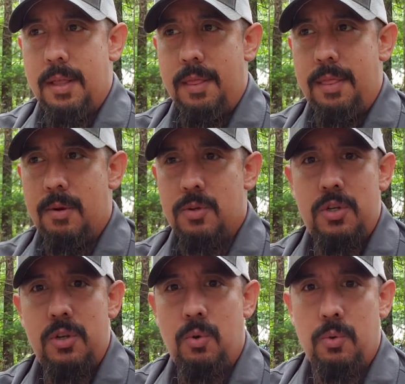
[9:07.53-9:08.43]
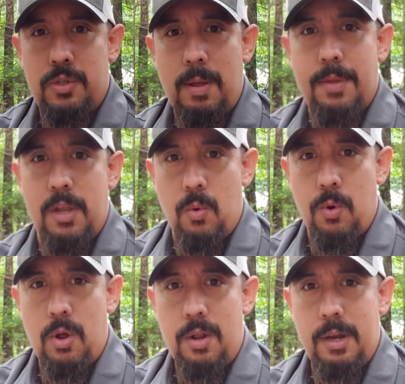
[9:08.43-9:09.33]
there's still something
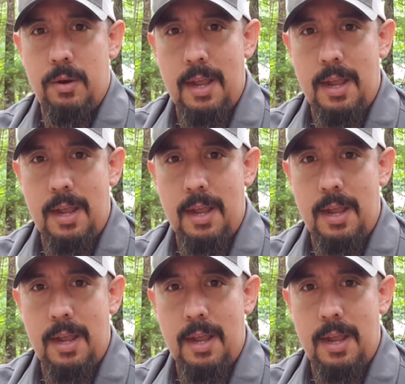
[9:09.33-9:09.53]
going on here.